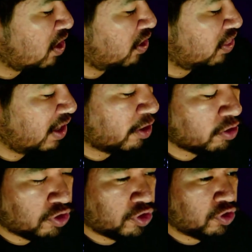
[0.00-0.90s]

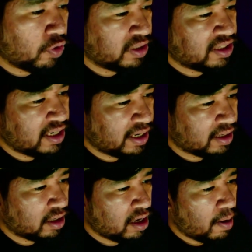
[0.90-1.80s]
their joystick
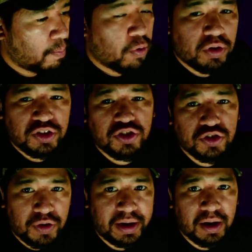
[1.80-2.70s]
points
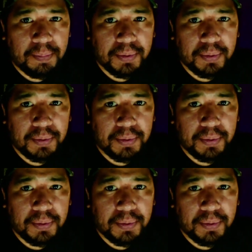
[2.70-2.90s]
straight up.